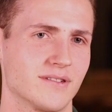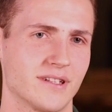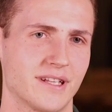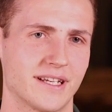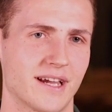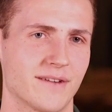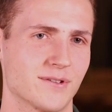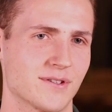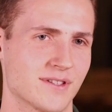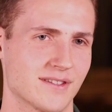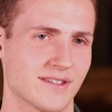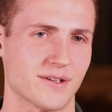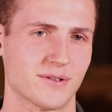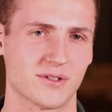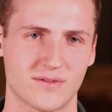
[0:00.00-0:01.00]
Like ever
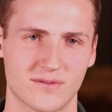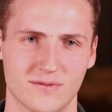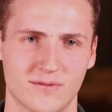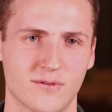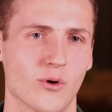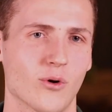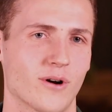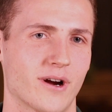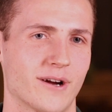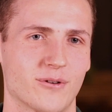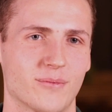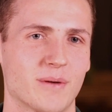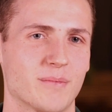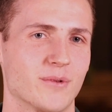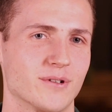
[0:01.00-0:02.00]
since I was four, I
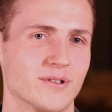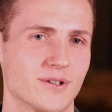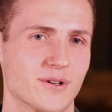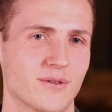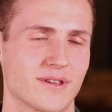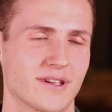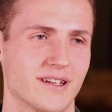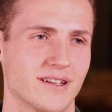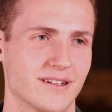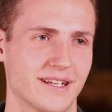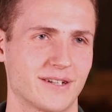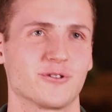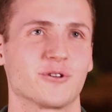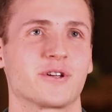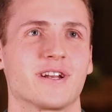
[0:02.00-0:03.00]
remember, you know, thinking,
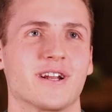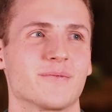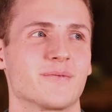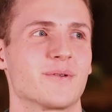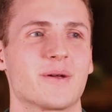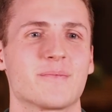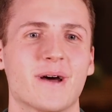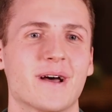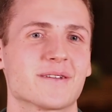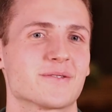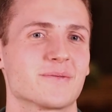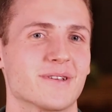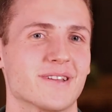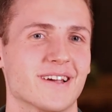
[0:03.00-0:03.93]
like looking up at my pastor and